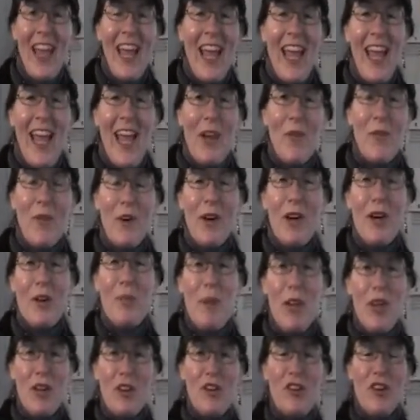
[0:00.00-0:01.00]
And we're going to
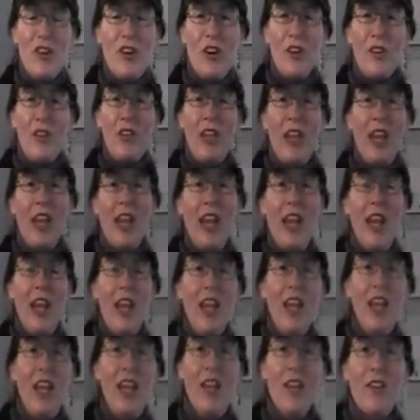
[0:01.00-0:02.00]
make sure that
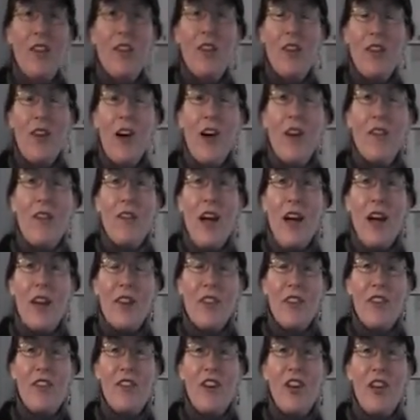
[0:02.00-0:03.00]
any dissolved
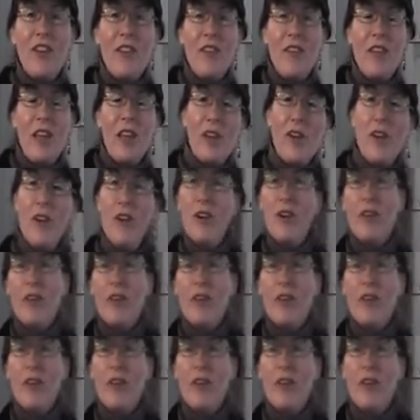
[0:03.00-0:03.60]
oxygen that could